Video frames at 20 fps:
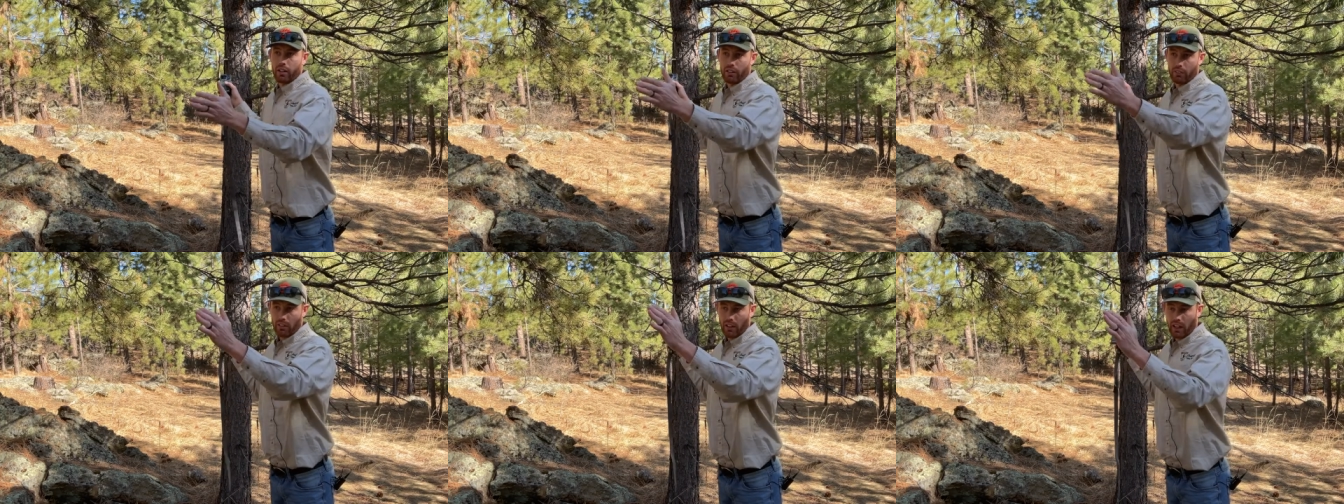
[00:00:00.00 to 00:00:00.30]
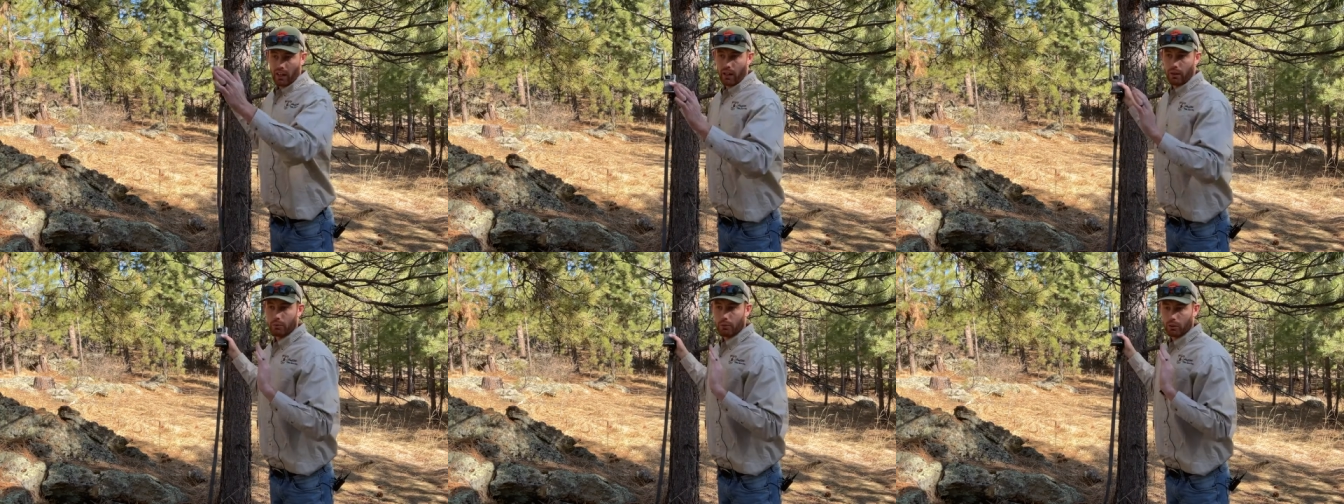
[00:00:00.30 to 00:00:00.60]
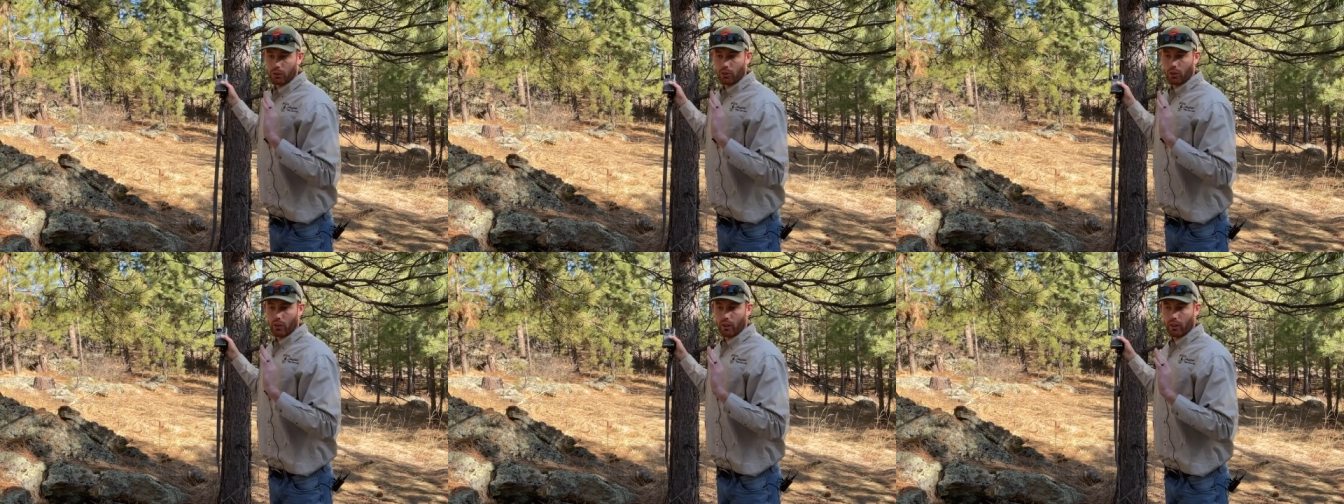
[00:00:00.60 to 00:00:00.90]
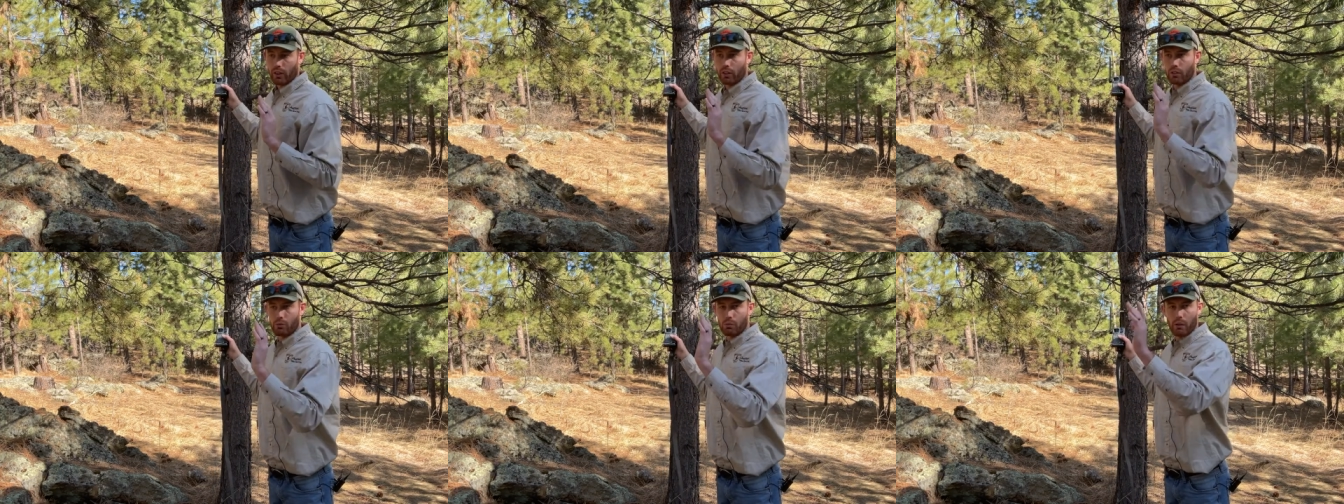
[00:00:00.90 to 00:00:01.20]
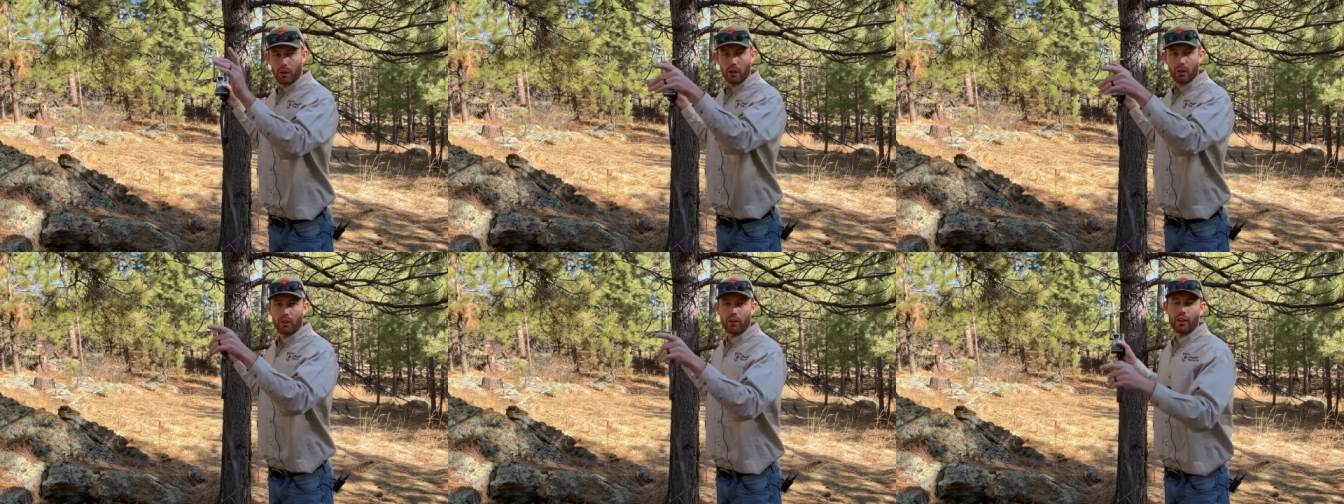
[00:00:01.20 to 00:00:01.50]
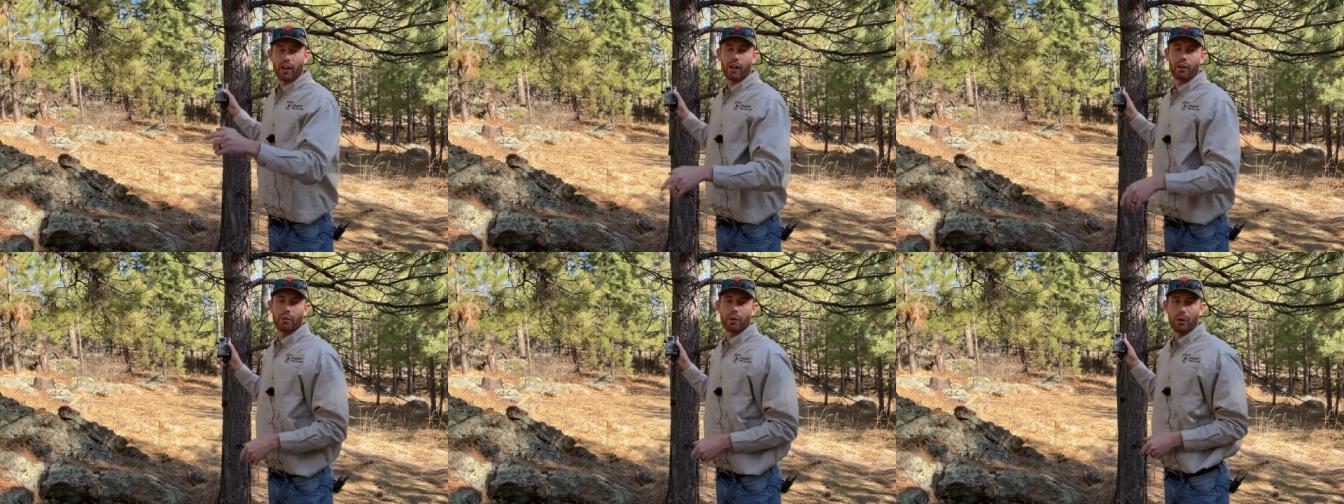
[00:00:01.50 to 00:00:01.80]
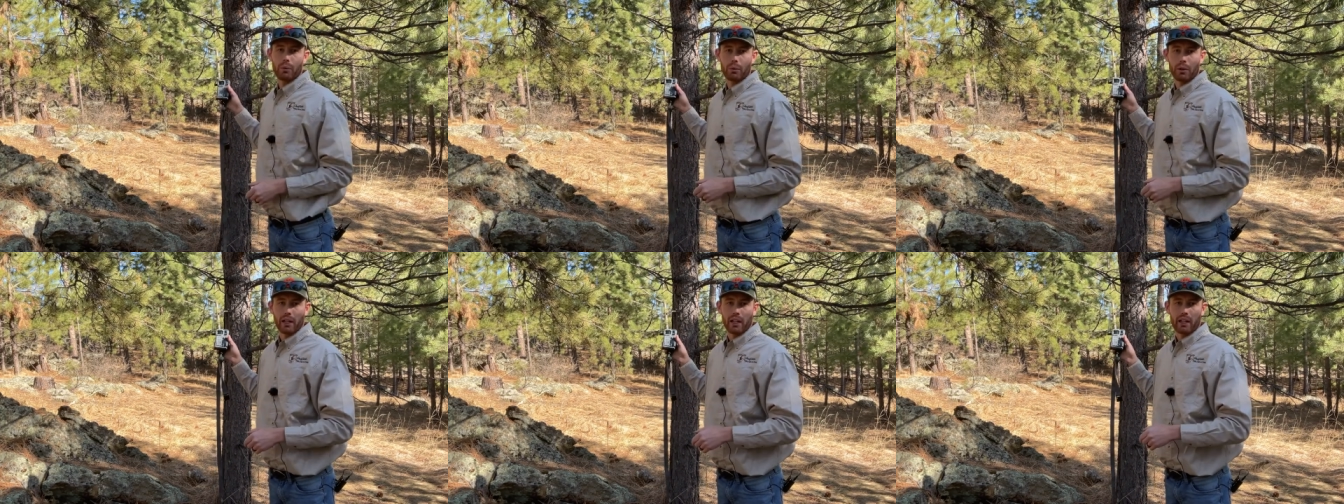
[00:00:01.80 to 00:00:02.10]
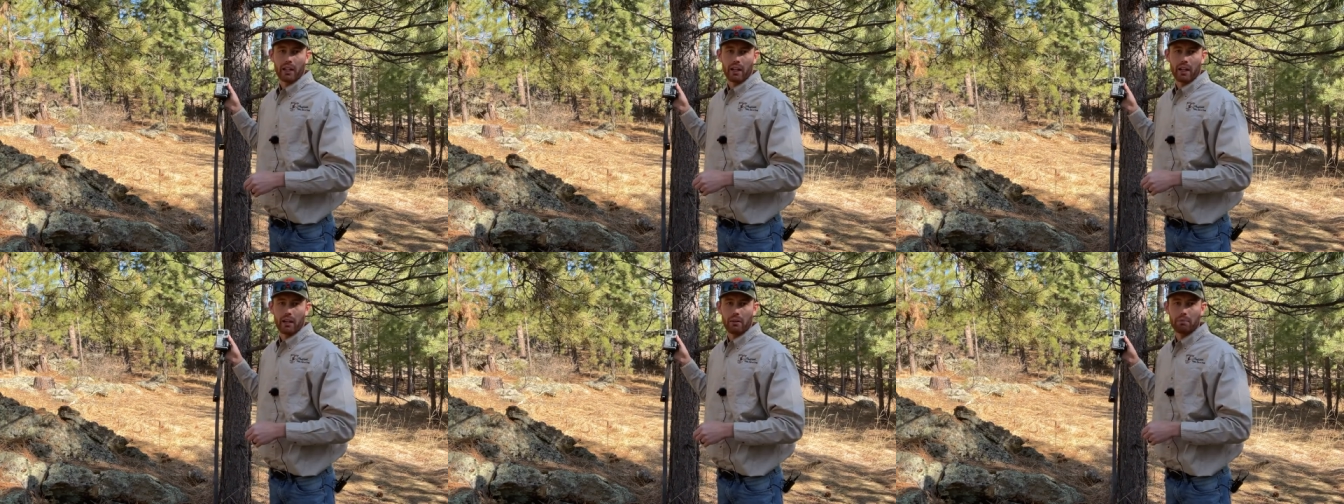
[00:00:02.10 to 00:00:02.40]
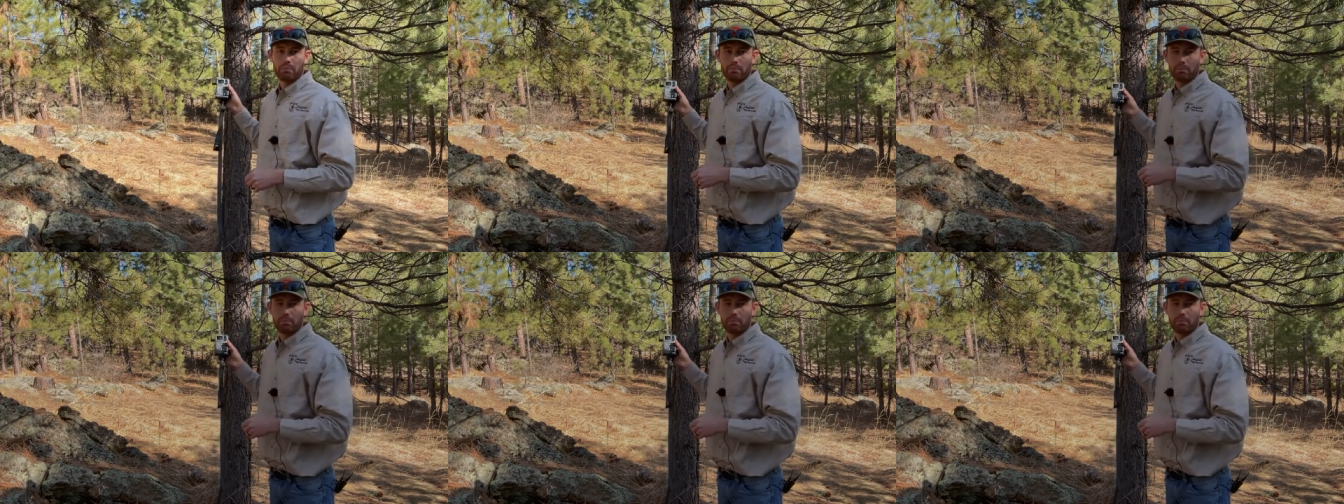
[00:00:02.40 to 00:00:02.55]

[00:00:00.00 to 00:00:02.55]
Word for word: if that animal's going this way or that way, we're gonna get them.